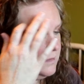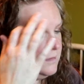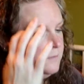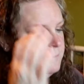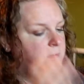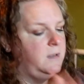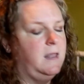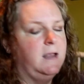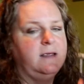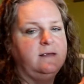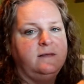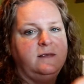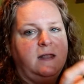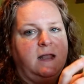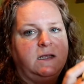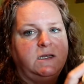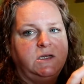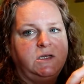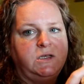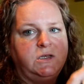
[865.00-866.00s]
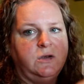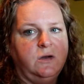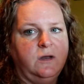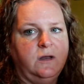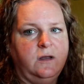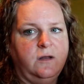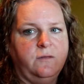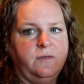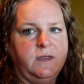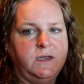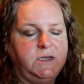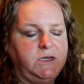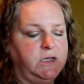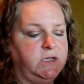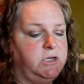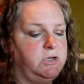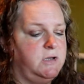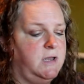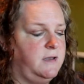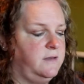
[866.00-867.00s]
But like I said, I just started on this
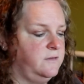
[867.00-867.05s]
yesterday,